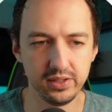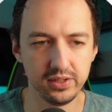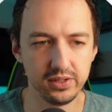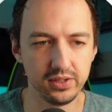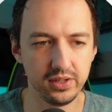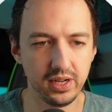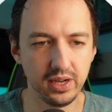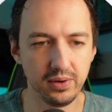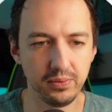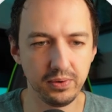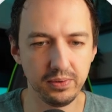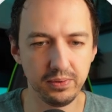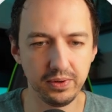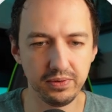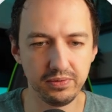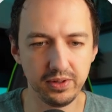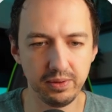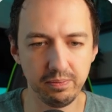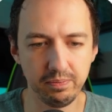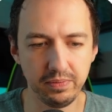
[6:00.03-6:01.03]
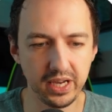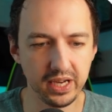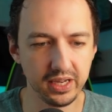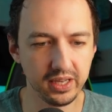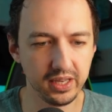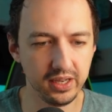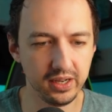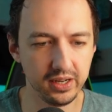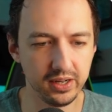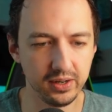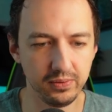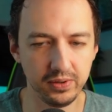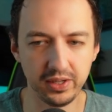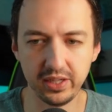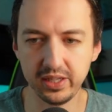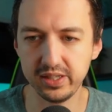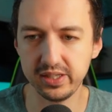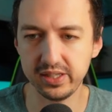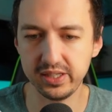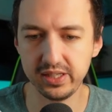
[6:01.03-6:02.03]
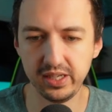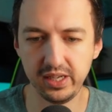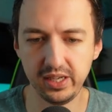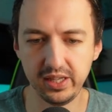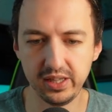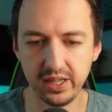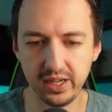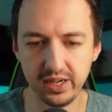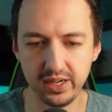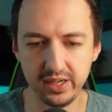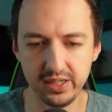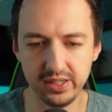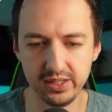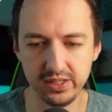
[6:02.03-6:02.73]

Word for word: So now when we flip back here, we can see that it